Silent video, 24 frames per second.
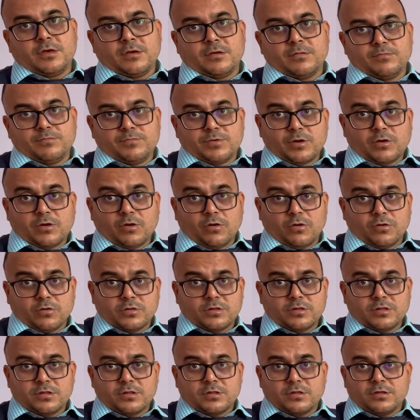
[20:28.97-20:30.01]

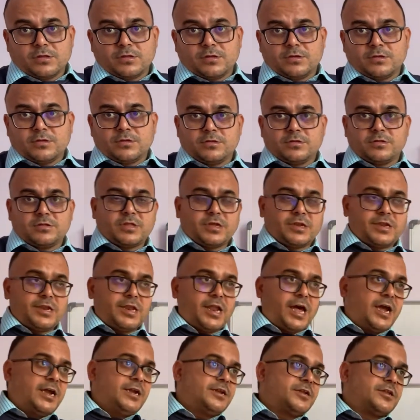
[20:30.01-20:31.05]
Because the
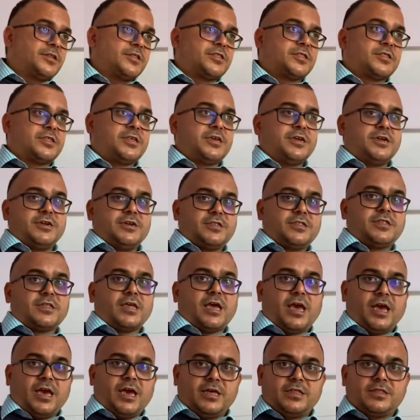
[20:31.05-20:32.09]
light recedes
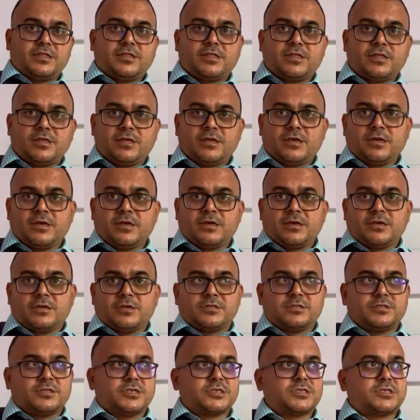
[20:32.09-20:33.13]
as
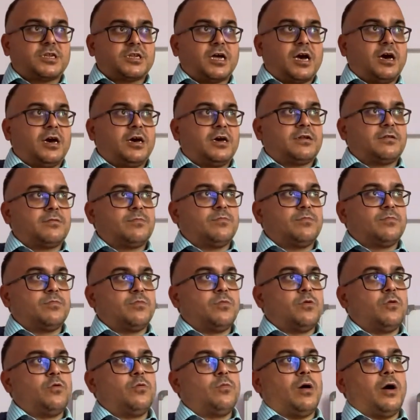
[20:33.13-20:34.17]
the stars
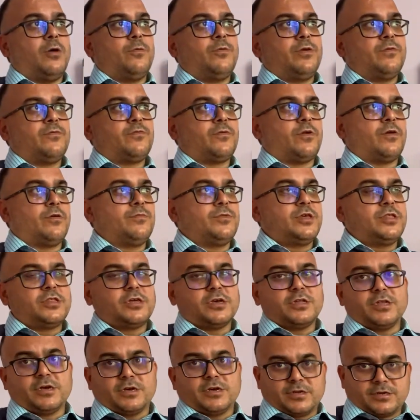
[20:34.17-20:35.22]
move away from each
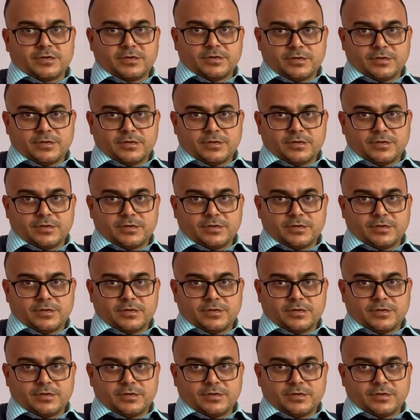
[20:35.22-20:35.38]
other,